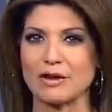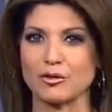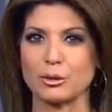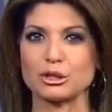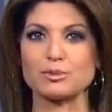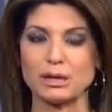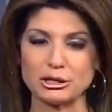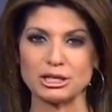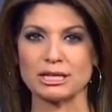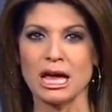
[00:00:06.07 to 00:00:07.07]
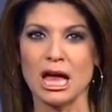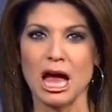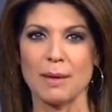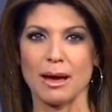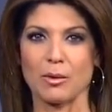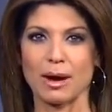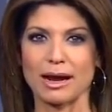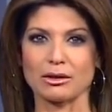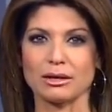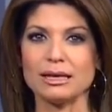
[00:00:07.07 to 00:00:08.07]
from her speeches about
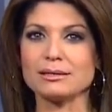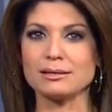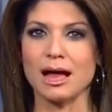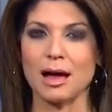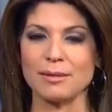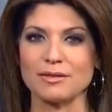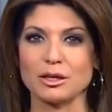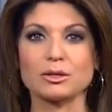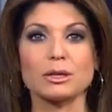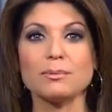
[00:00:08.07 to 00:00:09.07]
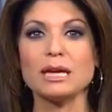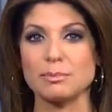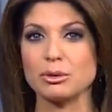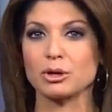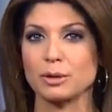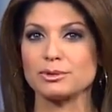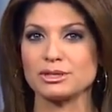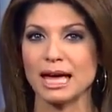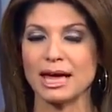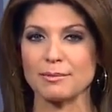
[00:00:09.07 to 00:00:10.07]
radical Islam, even though some people are
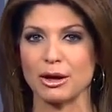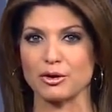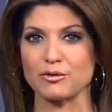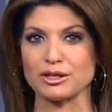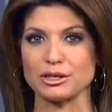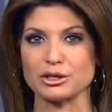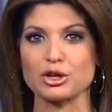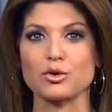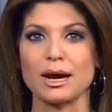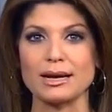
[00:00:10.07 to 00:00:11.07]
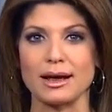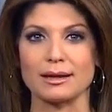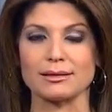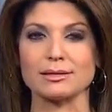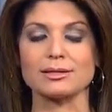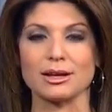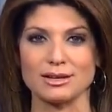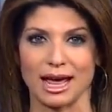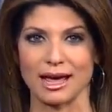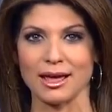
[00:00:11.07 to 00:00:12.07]
upset about her visit to Great Neck this
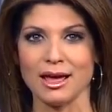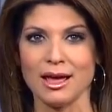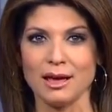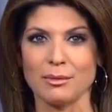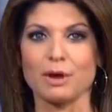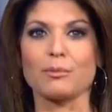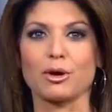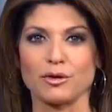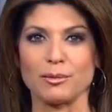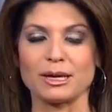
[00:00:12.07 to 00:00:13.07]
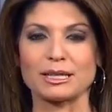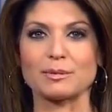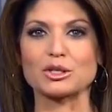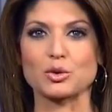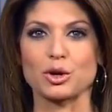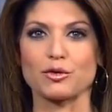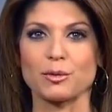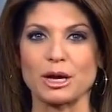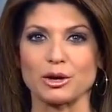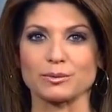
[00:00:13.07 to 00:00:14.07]
Sunday. Mary Murphy picks up the story from here.